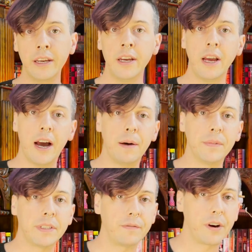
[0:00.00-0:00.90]

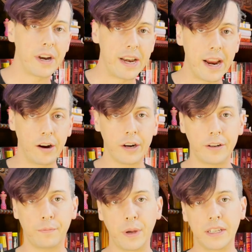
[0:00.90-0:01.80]
It's a very
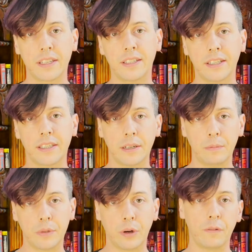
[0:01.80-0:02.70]
narrative-based
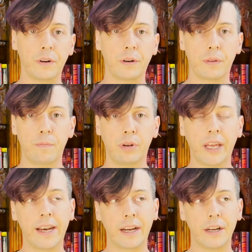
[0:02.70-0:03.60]
system, so if you're
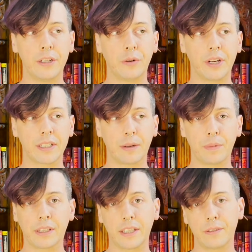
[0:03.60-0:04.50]
planning on doing
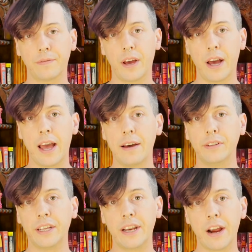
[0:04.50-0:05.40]
something that's
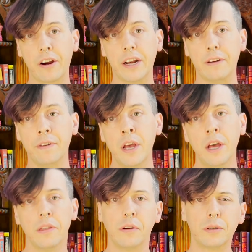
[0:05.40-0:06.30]
heavily narrative,
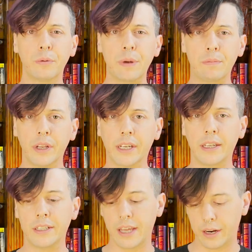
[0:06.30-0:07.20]
those would be
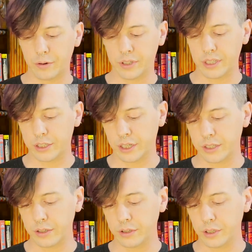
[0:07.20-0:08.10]
plugins that I would
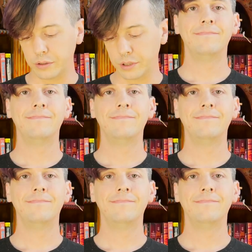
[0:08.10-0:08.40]
suggest you use.